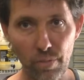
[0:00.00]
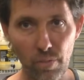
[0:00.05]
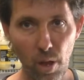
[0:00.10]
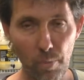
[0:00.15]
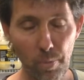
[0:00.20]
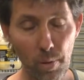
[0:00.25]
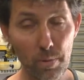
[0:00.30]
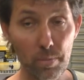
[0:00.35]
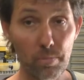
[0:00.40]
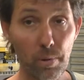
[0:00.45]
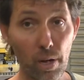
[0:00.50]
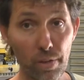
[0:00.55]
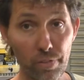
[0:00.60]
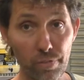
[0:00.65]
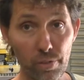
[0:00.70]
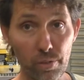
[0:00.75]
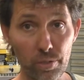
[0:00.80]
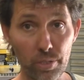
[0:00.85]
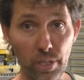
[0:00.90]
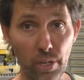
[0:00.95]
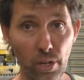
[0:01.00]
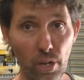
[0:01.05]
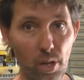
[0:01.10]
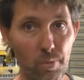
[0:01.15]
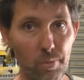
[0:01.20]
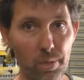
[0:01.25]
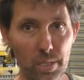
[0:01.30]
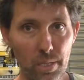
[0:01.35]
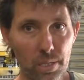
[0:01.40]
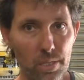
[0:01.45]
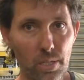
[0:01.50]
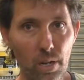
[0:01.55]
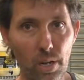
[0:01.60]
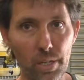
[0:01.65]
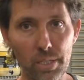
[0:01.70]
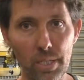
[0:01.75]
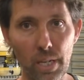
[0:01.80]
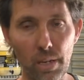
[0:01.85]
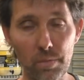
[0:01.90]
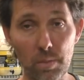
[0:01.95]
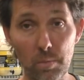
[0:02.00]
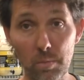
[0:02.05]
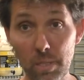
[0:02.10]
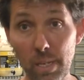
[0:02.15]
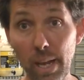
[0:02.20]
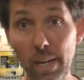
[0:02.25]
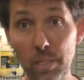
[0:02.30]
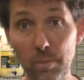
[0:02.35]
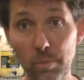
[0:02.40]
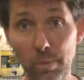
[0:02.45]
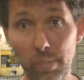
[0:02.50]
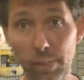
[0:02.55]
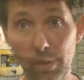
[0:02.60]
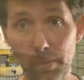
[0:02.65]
I'll probably buy food as I go, but it's just nice to have some snacks with